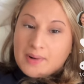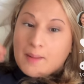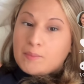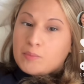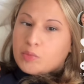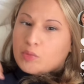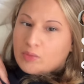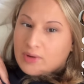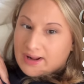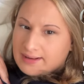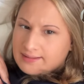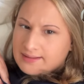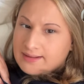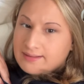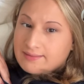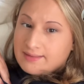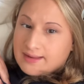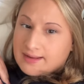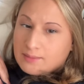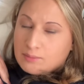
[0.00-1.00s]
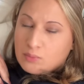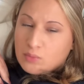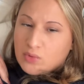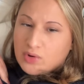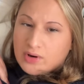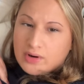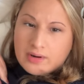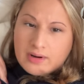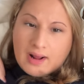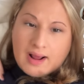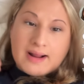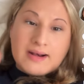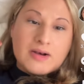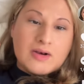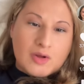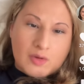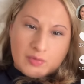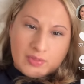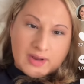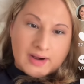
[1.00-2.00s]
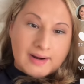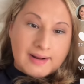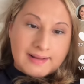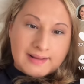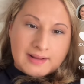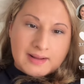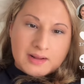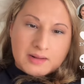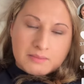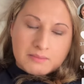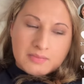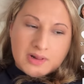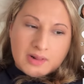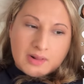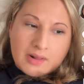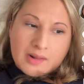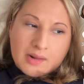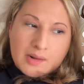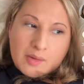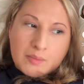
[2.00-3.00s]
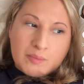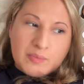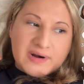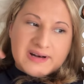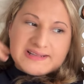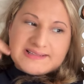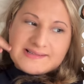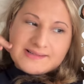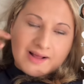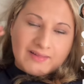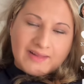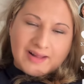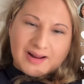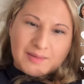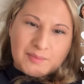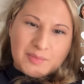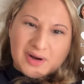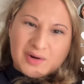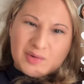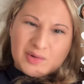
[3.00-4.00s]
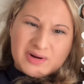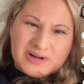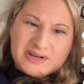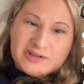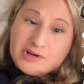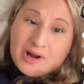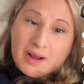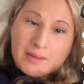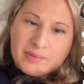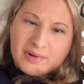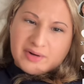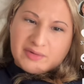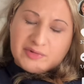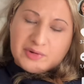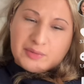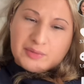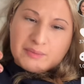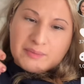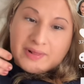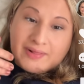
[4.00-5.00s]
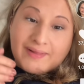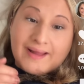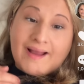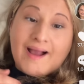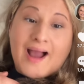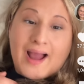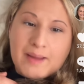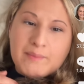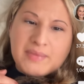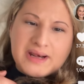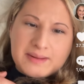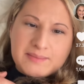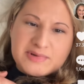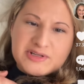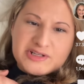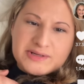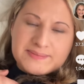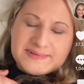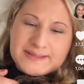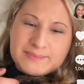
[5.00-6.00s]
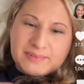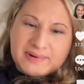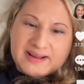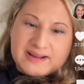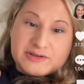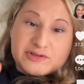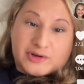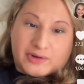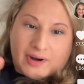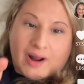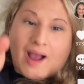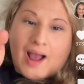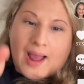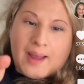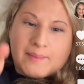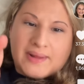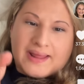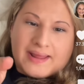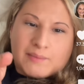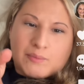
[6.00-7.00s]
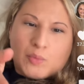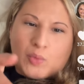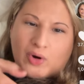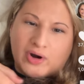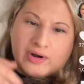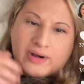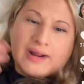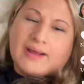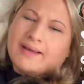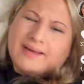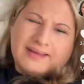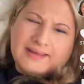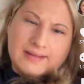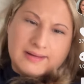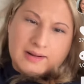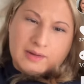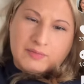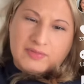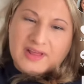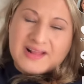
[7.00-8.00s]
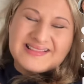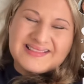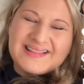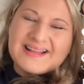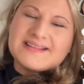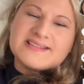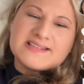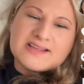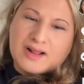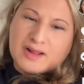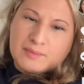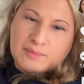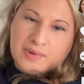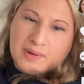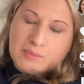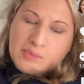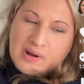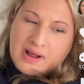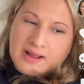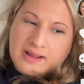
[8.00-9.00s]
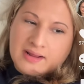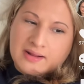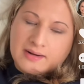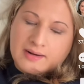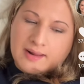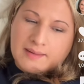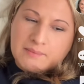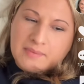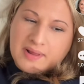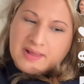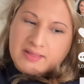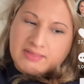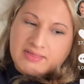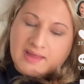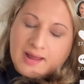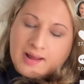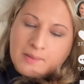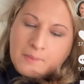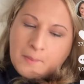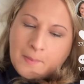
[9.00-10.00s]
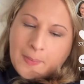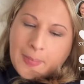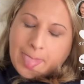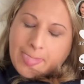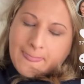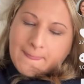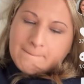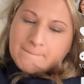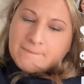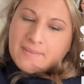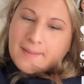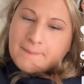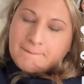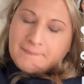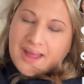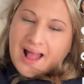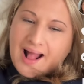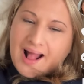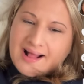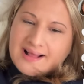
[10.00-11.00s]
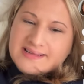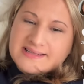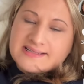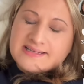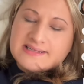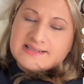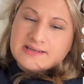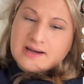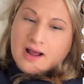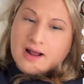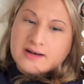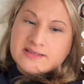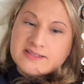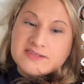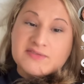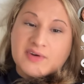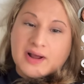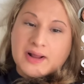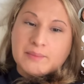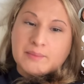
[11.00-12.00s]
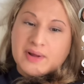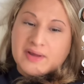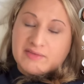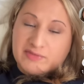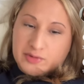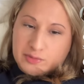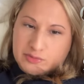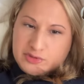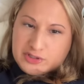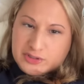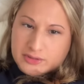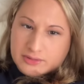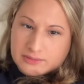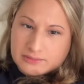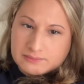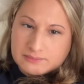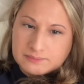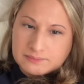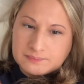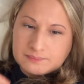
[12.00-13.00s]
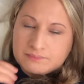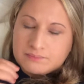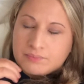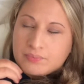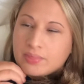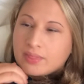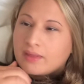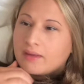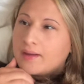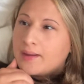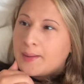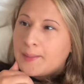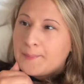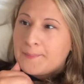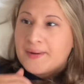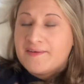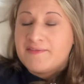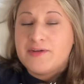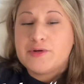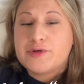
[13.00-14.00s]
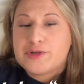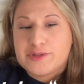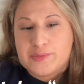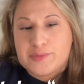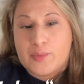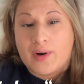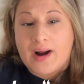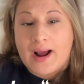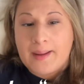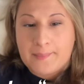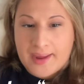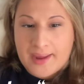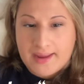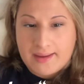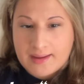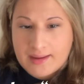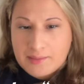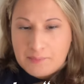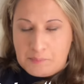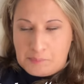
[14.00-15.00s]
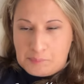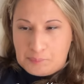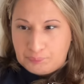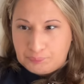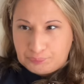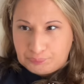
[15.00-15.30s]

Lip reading: not branded the M-word. I know that I am, but it's not like I'm going to go to a job interview and be like, "Hi, my name is Gypsy Blanchard. I'm an M-word." That's all I meant by it. I meant that my past does not define my future. My future is what I make it.